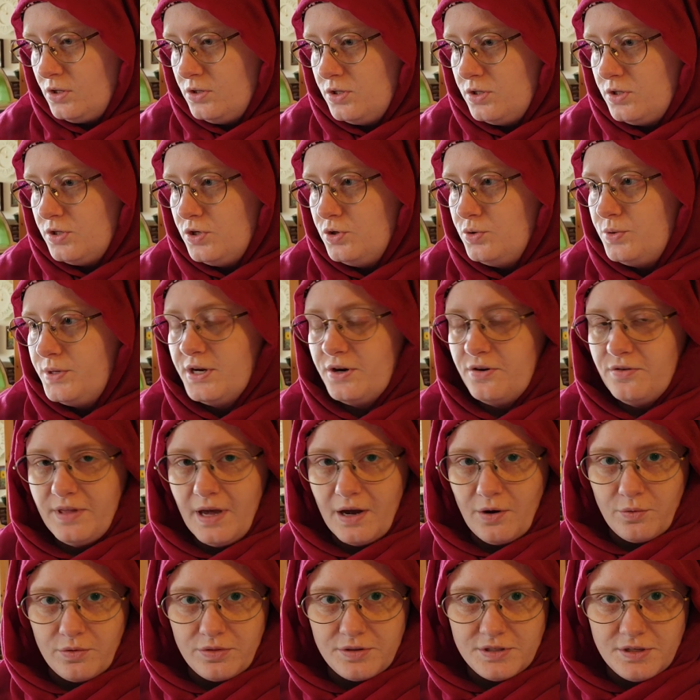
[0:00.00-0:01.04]
you hear
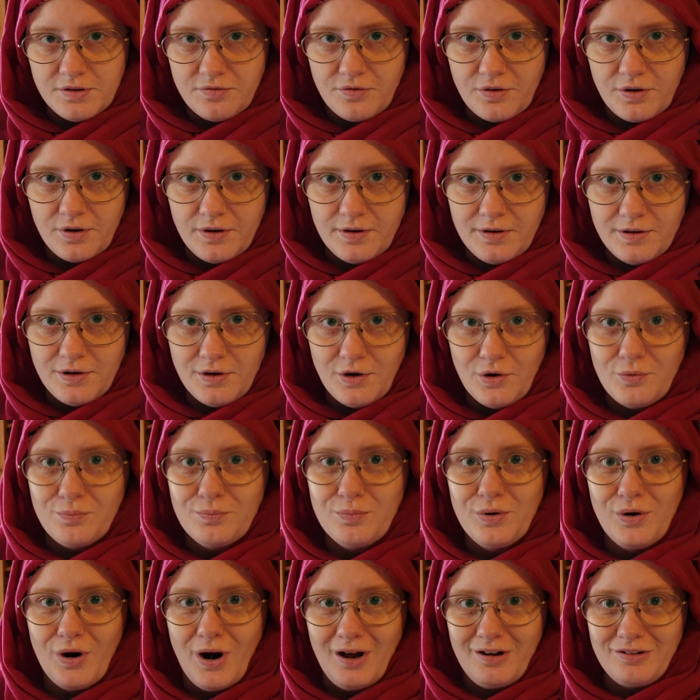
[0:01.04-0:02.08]
that with different,
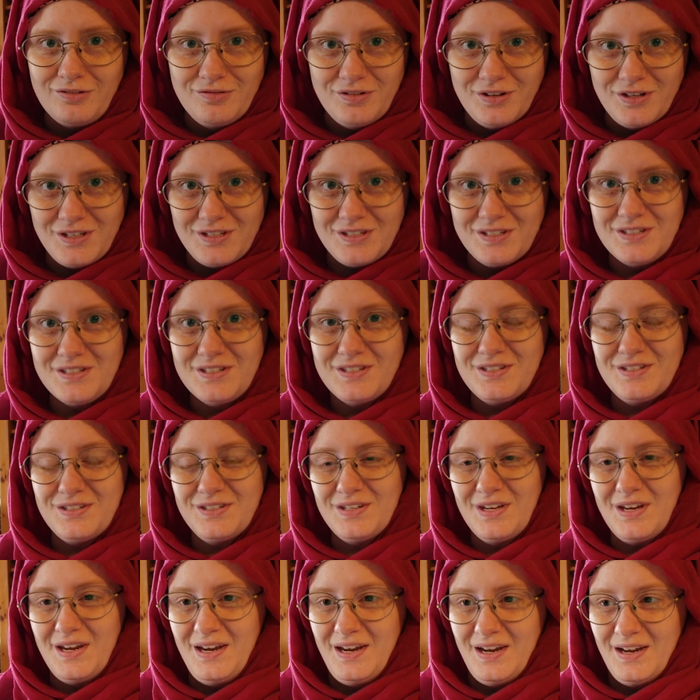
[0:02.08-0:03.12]
prophets
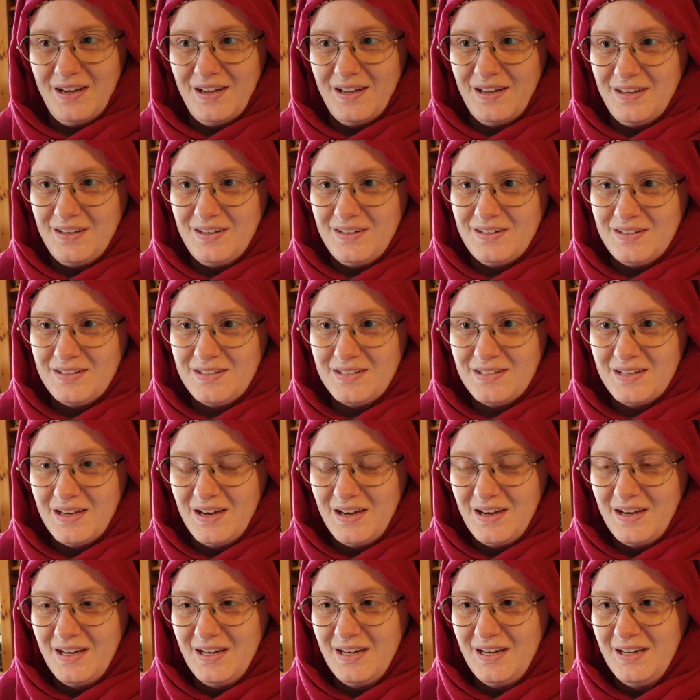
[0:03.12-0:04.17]
and
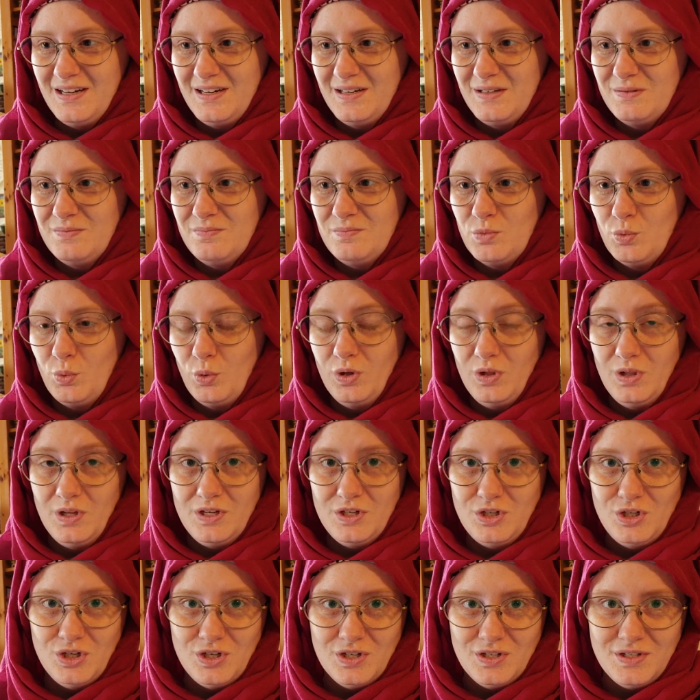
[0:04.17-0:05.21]

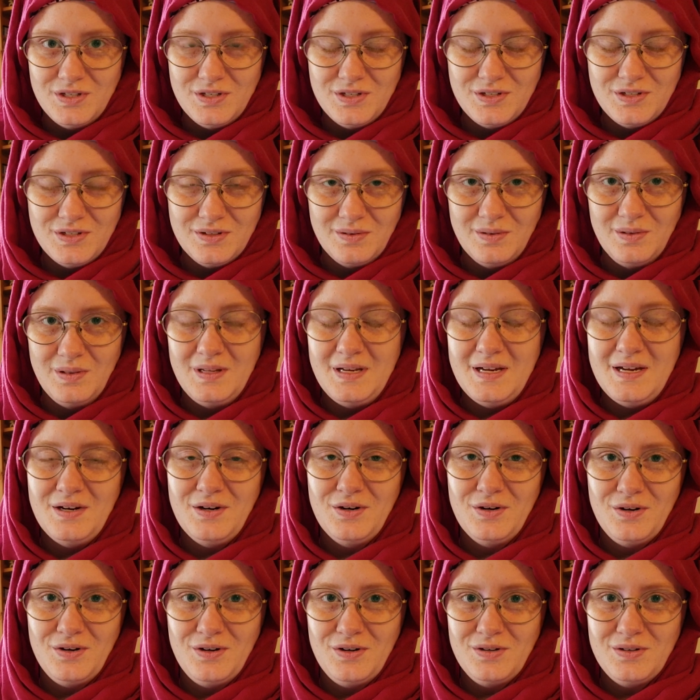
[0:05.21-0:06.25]
religious
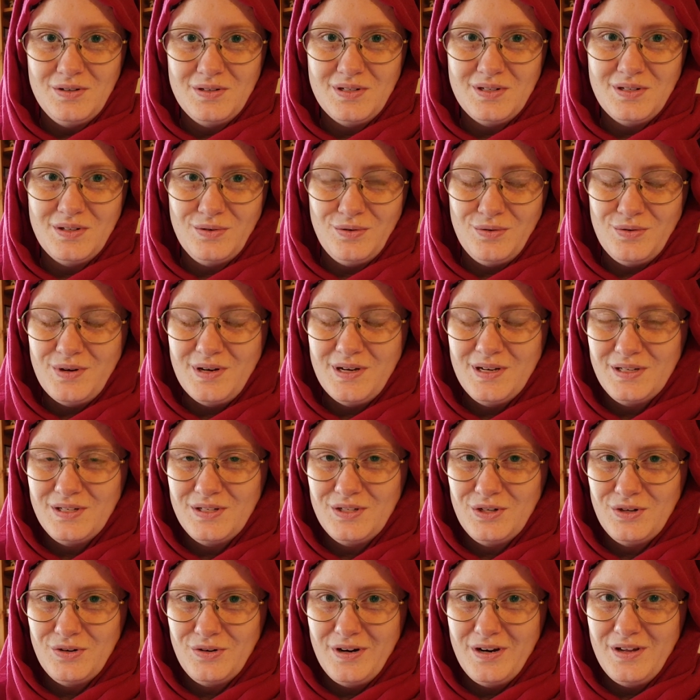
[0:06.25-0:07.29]
leaders through
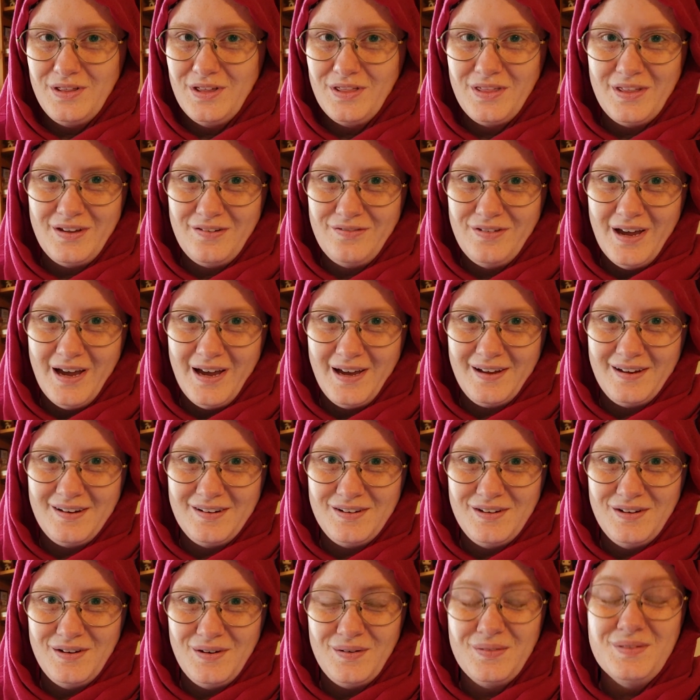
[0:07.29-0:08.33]
history, that they've had,
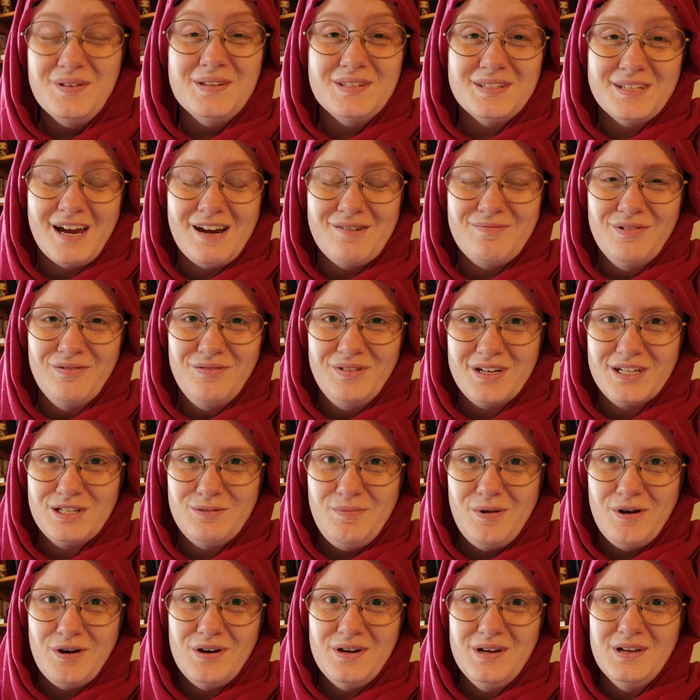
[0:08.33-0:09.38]
these type of
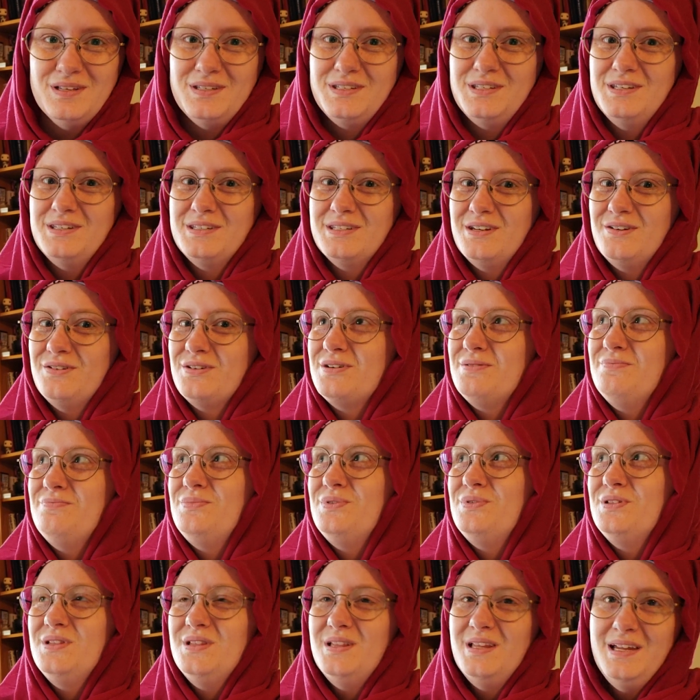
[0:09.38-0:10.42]
experiences that are
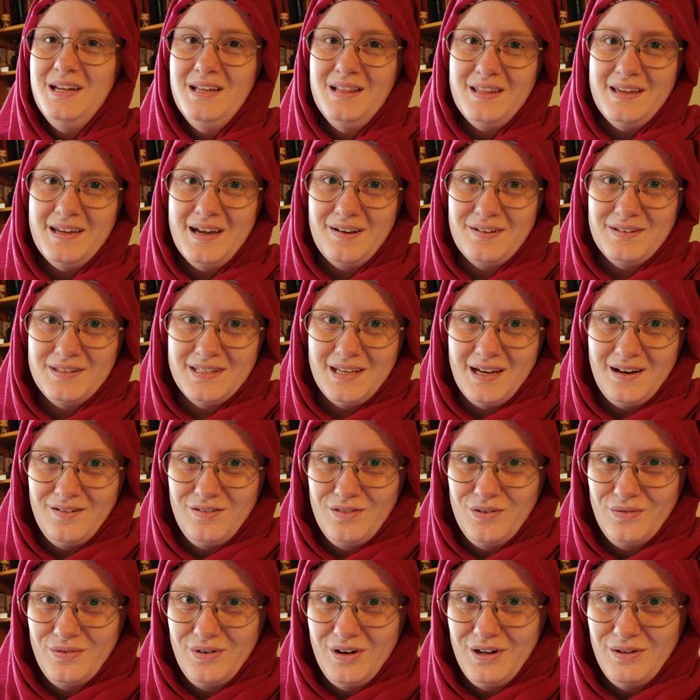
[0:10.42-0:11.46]
completely outside of
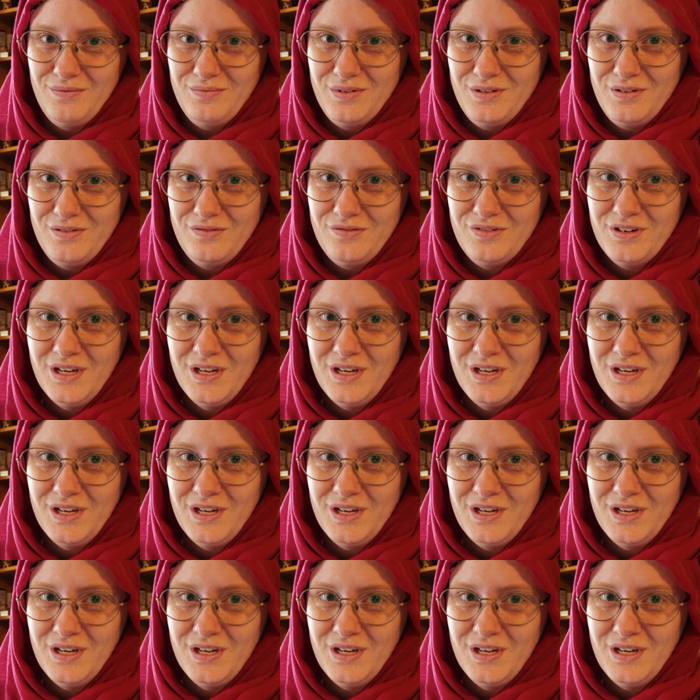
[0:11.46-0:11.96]
the realm